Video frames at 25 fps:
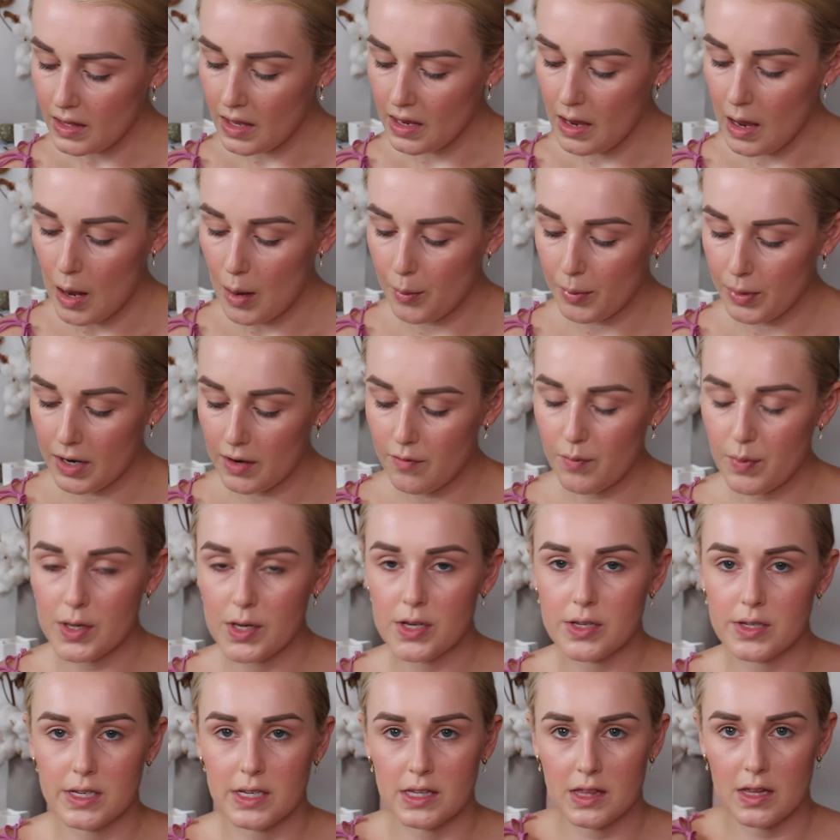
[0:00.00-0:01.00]
But I've been
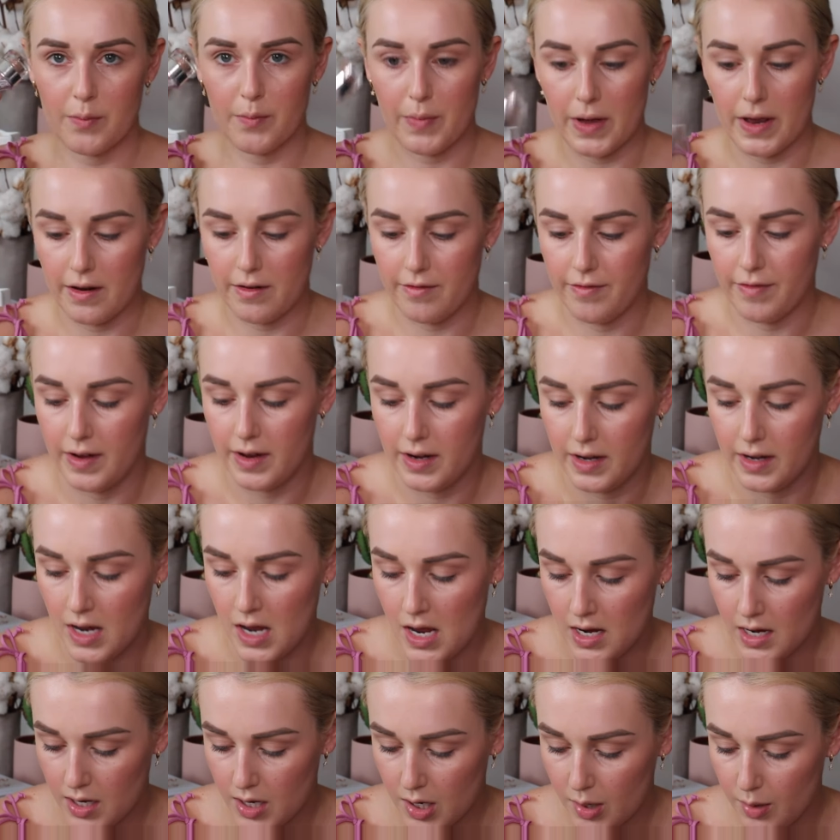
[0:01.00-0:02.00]
using the Benefit
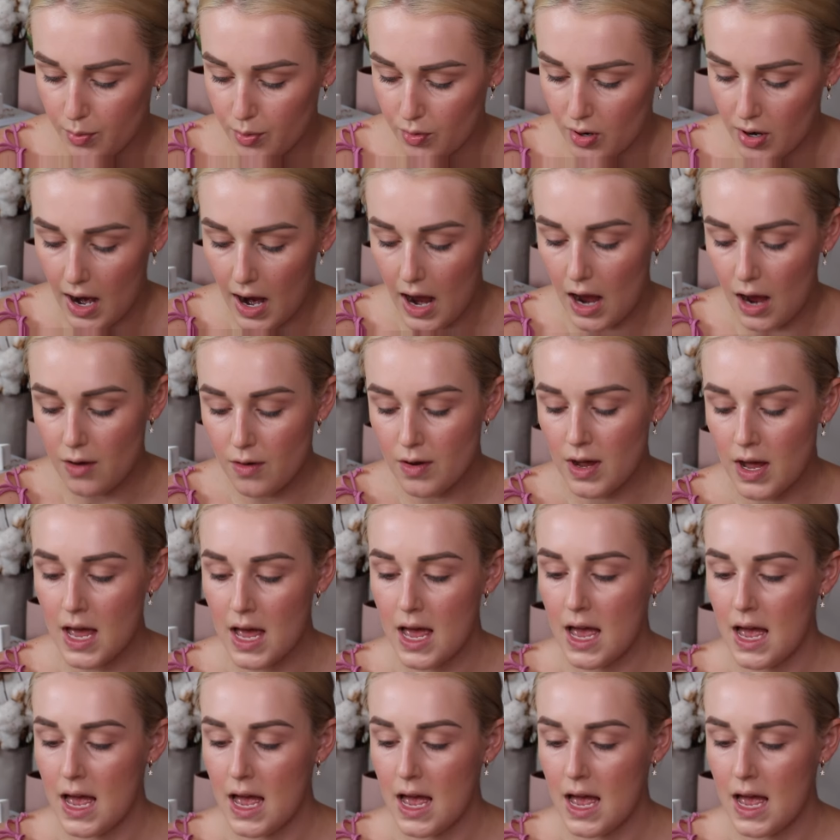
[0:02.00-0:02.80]
Cabrow